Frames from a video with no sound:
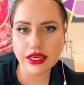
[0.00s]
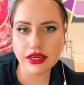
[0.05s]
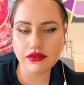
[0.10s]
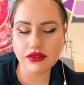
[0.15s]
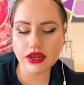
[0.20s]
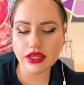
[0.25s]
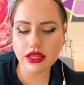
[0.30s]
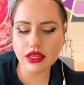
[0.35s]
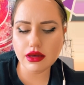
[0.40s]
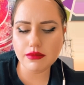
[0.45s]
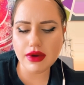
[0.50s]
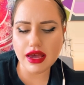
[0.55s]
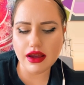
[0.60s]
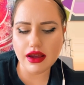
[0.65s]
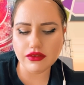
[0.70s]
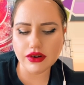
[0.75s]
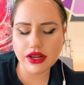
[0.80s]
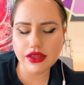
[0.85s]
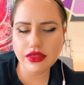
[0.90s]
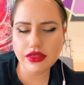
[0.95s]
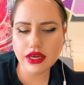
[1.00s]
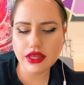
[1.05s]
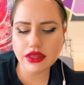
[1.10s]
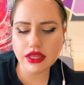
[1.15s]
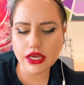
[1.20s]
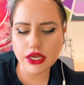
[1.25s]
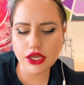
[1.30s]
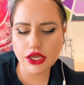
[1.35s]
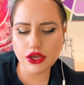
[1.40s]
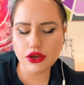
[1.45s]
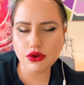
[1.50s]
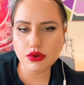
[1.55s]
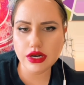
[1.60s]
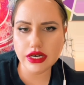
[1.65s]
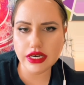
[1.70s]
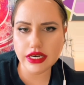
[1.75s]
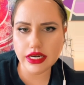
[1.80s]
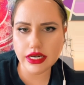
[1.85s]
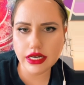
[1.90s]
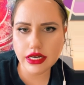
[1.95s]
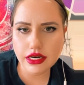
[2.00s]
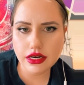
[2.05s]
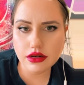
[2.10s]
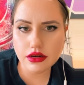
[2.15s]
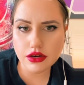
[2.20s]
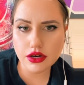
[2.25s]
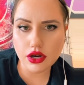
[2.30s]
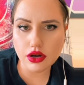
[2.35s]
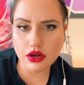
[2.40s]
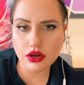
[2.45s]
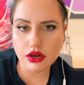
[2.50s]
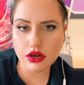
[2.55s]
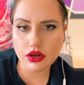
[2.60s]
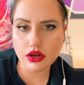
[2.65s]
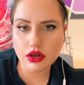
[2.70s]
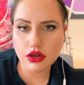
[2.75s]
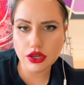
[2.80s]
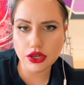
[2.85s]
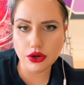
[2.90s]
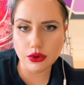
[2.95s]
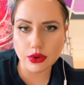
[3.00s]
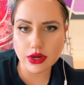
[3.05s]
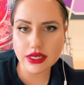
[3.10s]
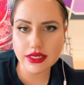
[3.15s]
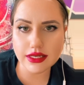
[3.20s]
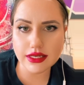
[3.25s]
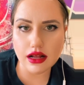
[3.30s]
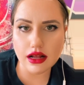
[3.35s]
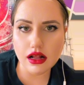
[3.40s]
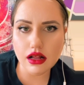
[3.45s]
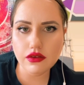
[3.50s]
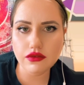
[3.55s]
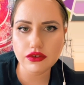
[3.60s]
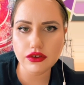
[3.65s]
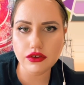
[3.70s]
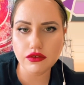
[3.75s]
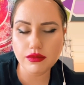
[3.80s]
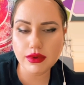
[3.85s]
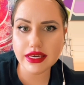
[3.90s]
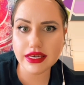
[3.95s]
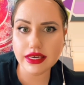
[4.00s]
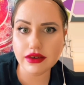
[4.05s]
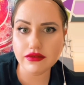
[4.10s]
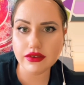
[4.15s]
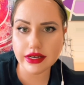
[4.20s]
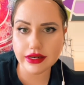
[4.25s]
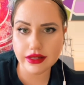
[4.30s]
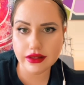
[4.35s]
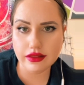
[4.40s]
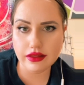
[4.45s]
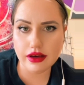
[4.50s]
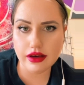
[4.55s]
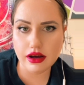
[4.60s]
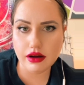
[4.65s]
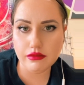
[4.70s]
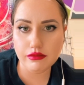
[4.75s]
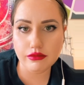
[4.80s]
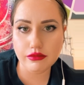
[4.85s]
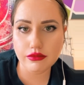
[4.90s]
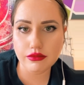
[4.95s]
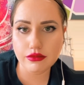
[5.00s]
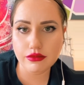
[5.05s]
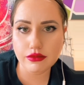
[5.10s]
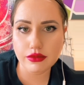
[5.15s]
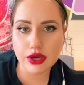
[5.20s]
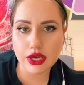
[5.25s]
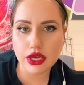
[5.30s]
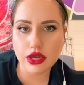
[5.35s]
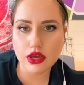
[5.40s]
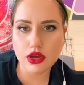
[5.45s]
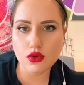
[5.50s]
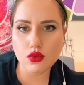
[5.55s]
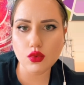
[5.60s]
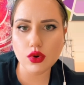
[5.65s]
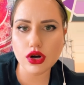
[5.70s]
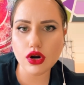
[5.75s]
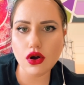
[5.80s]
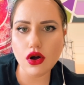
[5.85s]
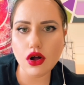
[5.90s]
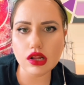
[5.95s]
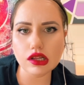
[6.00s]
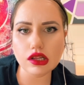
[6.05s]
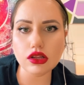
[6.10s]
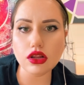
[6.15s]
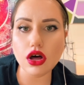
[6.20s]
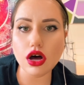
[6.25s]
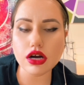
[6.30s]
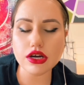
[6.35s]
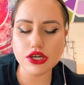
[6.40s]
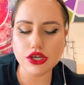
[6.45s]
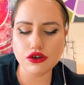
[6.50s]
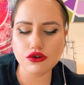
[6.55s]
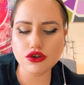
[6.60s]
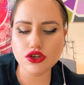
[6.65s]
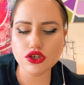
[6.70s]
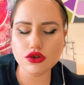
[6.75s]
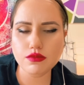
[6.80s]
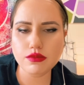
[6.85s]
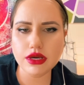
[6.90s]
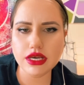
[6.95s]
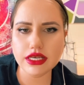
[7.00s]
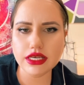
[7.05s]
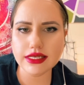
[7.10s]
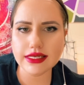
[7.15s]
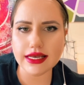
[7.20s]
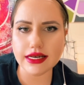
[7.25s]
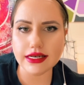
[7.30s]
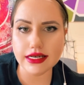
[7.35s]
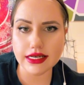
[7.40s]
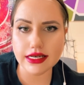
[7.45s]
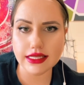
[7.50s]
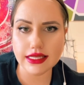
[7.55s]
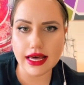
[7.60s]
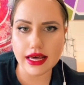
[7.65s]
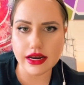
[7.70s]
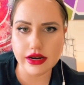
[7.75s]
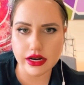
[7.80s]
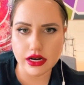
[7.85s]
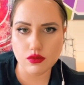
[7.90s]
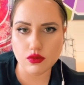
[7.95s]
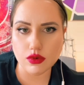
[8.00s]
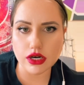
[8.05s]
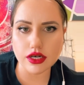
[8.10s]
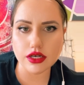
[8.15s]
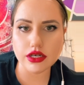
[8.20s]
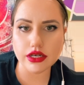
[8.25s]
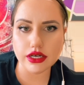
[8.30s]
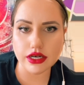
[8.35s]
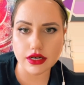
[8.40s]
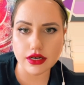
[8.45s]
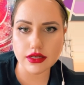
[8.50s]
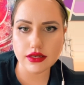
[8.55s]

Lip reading: Giving them everything that you need yourself, you've been giving to them. When all along you should be sending that inward to